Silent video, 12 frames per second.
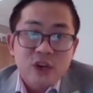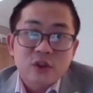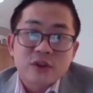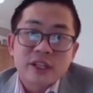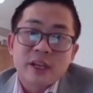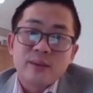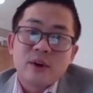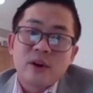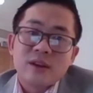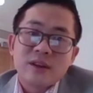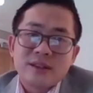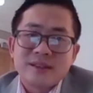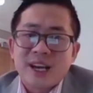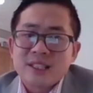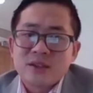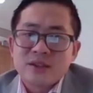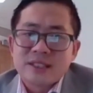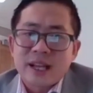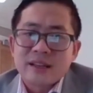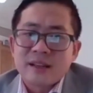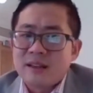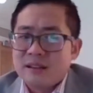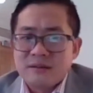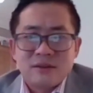on your neighbor. Nice to send,
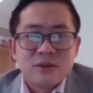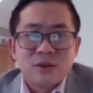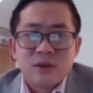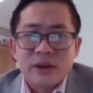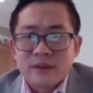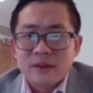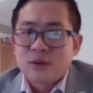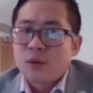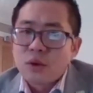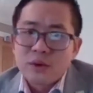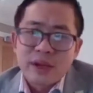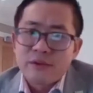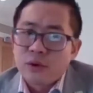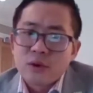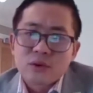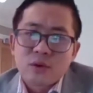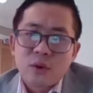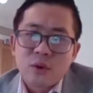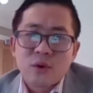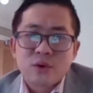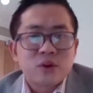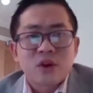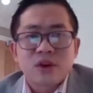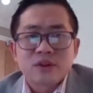a phone call or
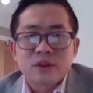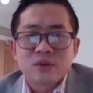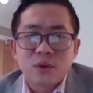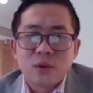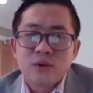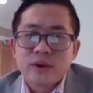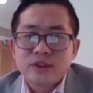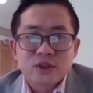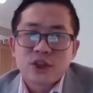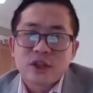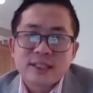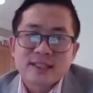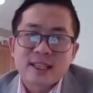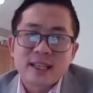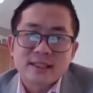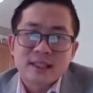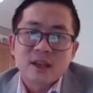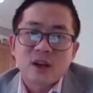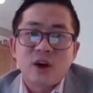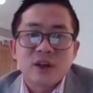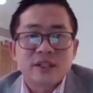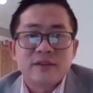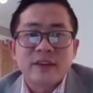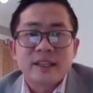knock on the door with social distancing,
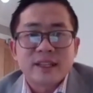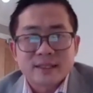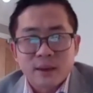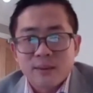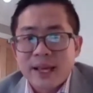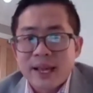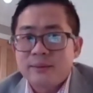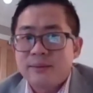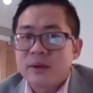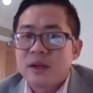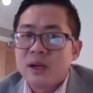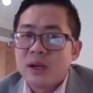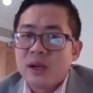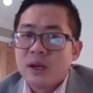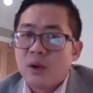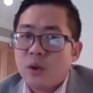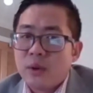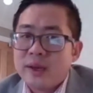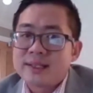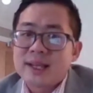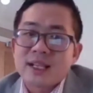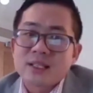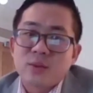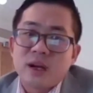ask if they need some help. Always
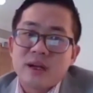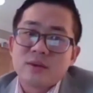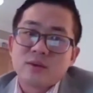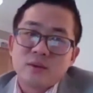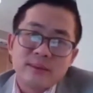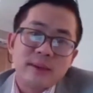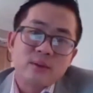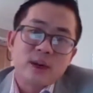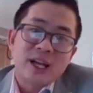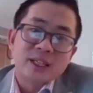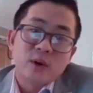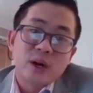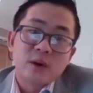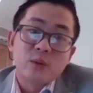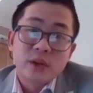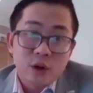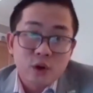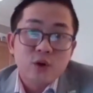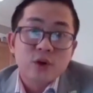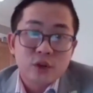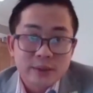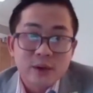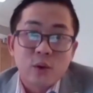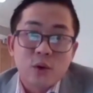as well, remember as well, we are going to
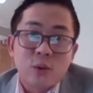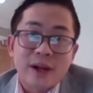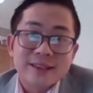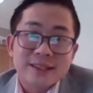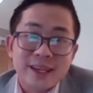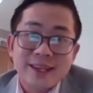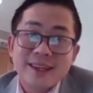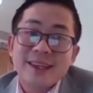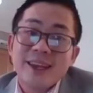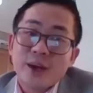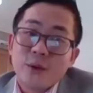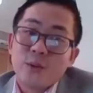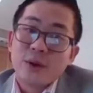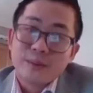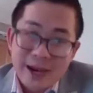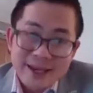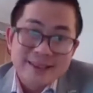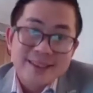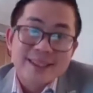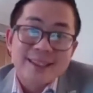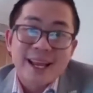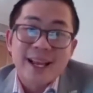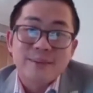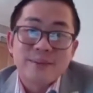be old one day. We might need
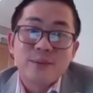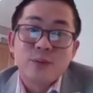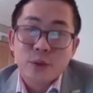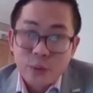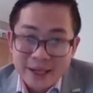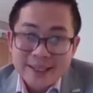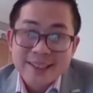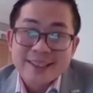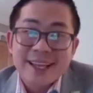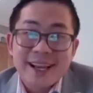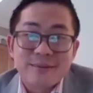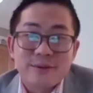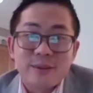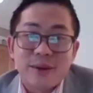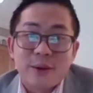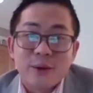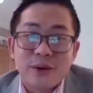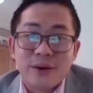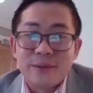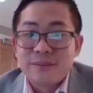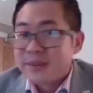help. We will need help from our